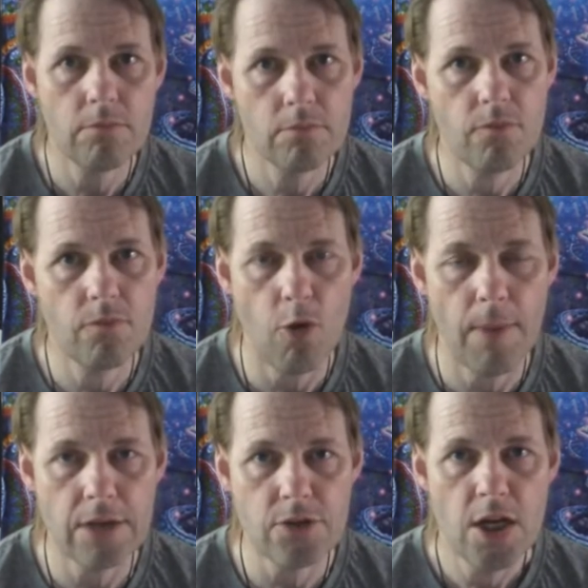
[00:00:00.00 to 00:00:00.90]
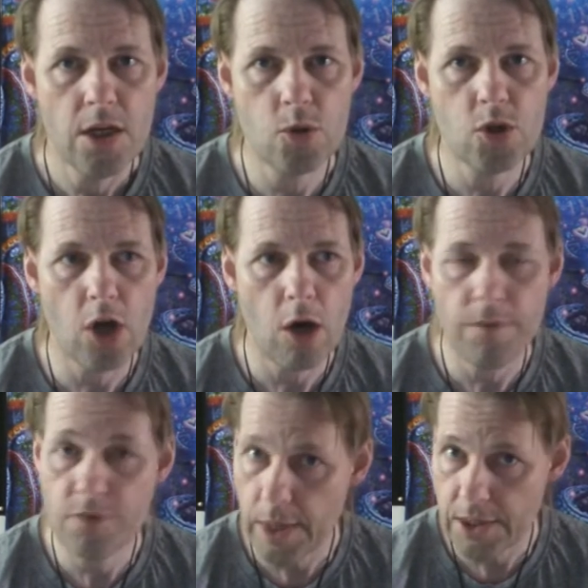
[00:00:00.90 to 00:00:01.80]
formats, you start
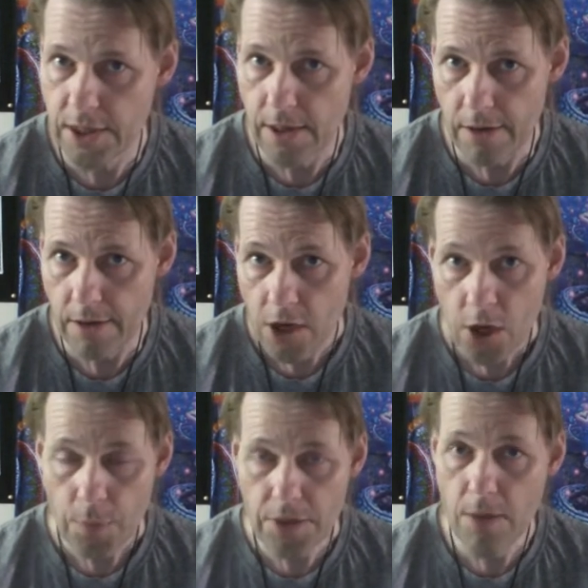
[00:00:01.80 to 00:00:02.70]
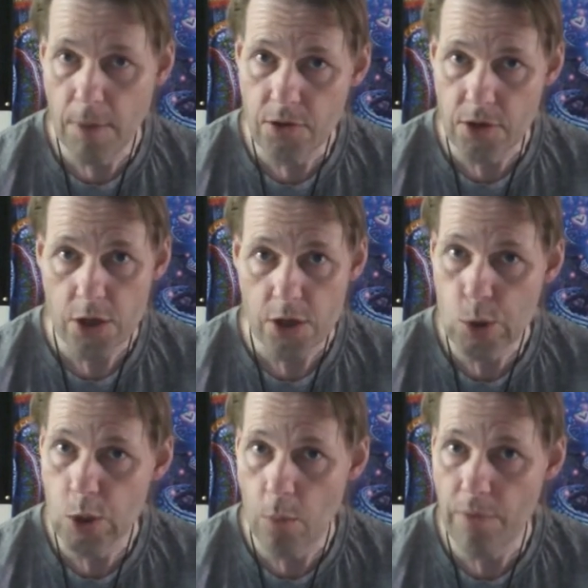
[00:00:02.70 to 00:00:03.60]
with 20 life. With Commander, you
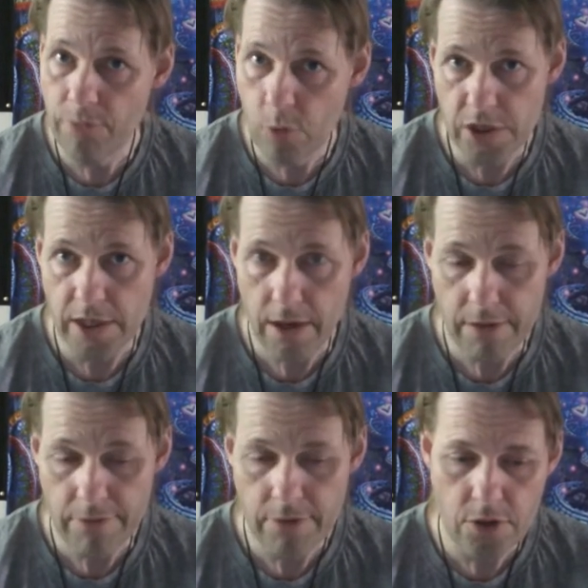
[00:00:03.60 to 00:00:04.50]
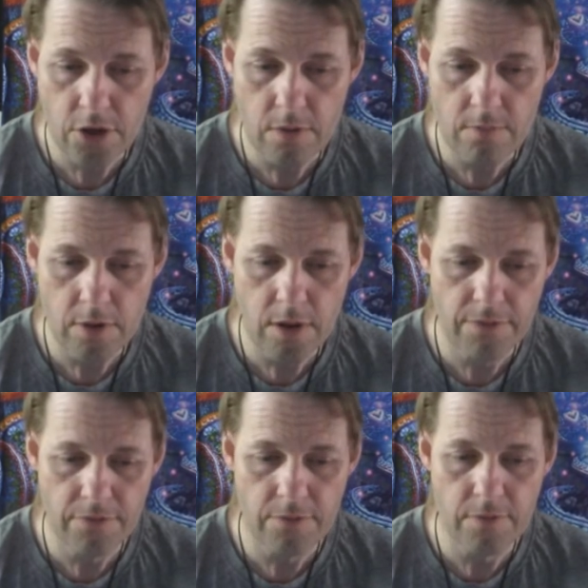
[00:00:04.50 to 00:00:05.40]
start with 40 life. So your
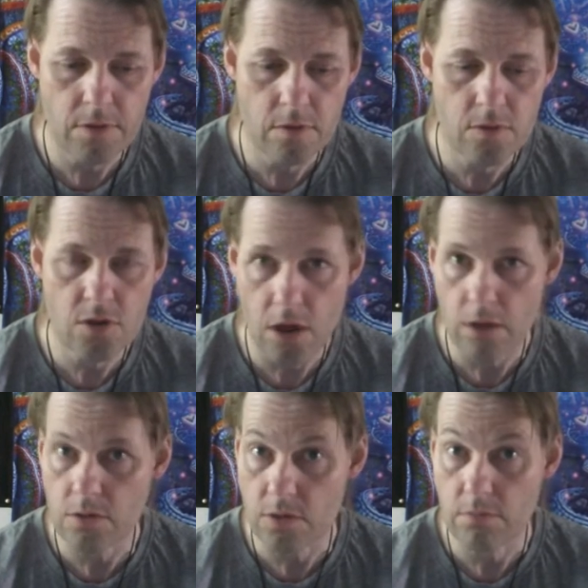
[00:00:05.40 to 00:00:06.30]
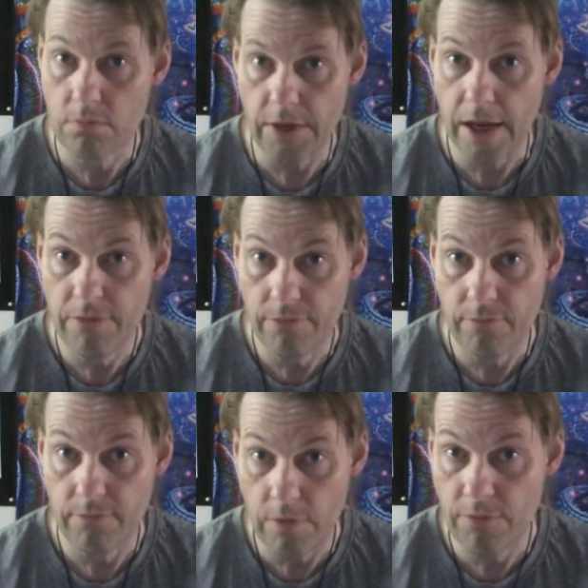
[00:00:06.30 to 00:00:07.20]
life starts with
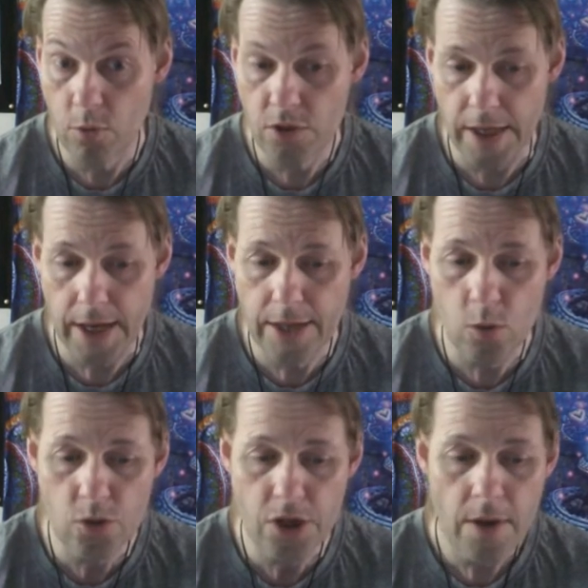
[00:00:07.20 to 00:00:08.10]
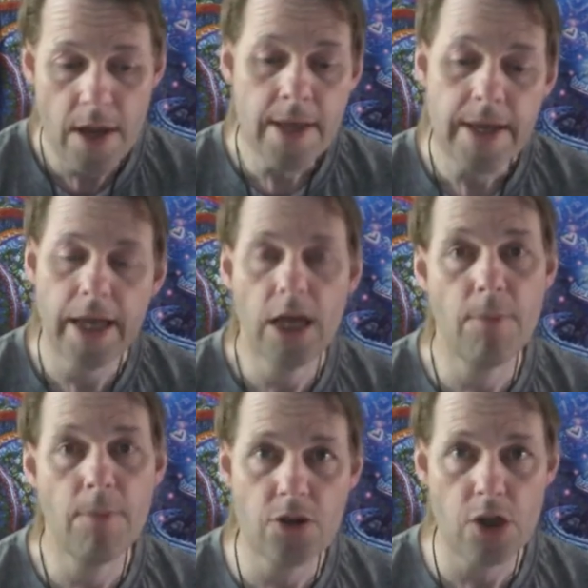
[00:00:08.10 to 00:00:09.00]
40. And also in
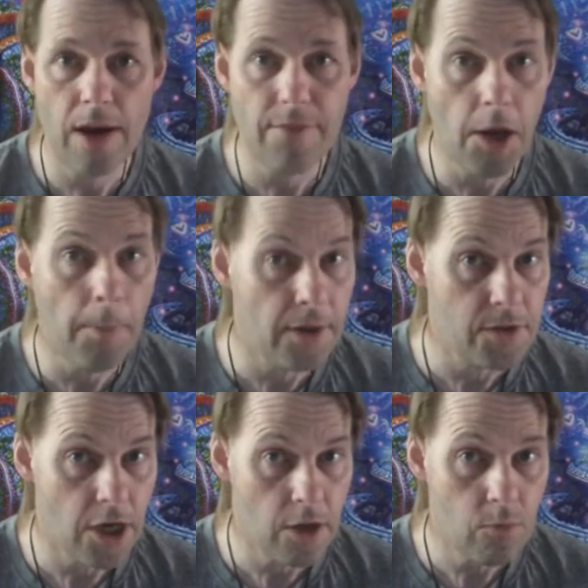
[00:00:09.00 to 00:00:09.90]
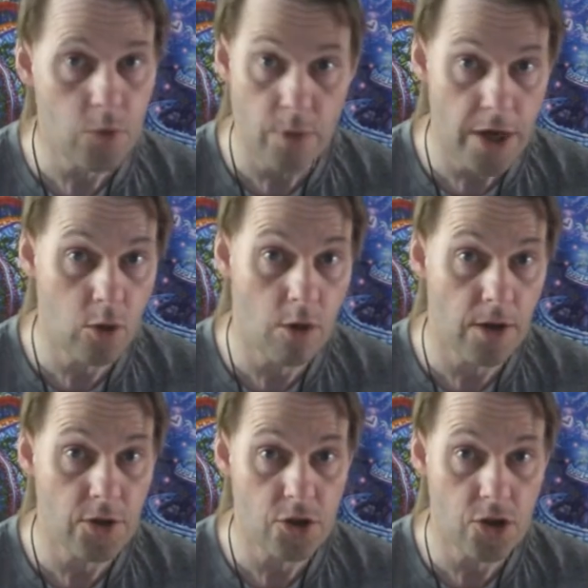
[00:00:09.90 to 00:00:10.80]
Commander, you have a command zone, which is where your
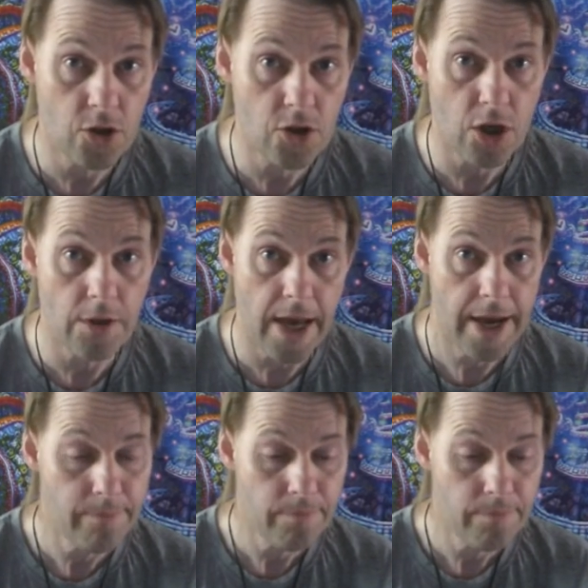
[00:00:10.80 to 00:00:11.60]
commander should start the game.